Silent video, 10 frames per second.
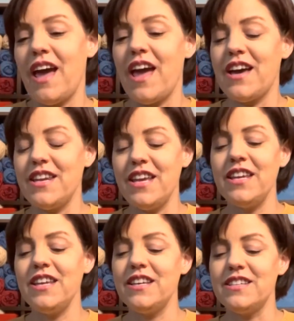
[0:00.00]
and
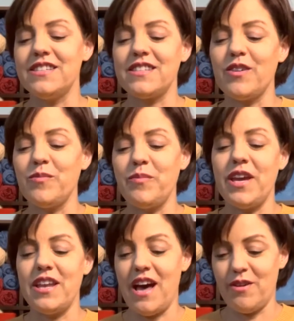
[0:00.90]
it is
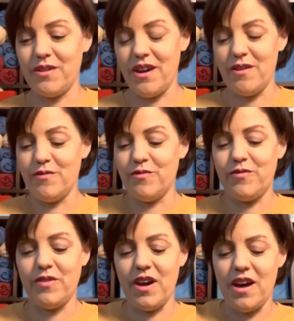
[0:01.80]
made out of